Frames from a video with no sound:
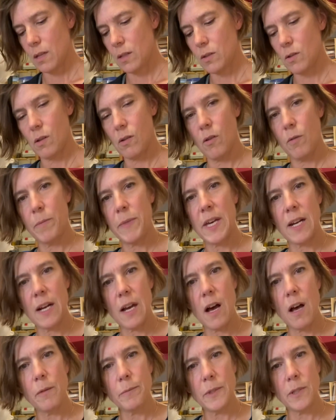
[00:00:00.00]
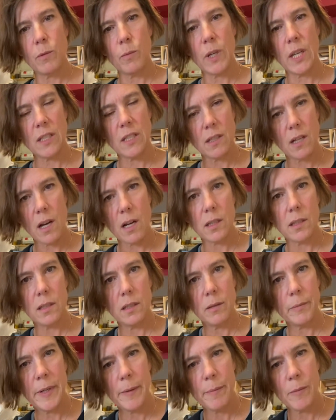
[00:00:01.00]
So I hope that helps. We can talk a
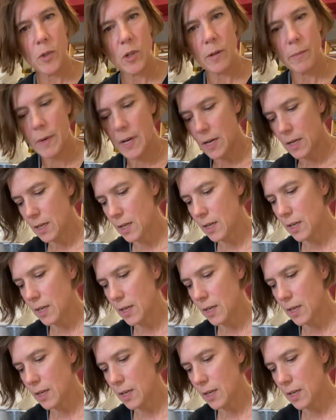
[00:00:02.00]
little bit more about it